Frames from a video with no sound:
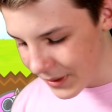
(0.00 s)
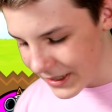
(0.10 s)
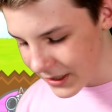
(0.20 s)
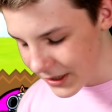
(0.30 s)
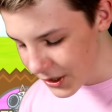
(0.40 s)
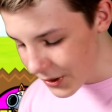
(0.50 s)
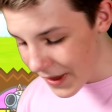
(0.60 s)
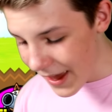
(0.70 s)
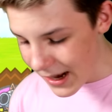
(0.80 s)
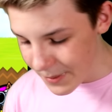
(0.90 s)
we need to lure
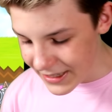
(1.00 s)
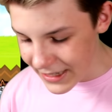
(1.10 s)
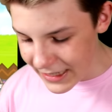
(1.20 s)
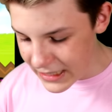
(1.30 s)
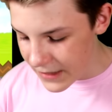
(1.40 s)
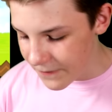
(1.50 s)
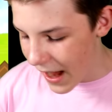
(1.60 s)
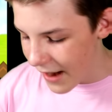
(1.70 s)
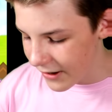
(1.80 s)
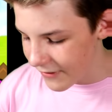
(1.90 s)
the enemies into the
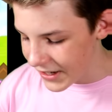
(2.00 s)
firing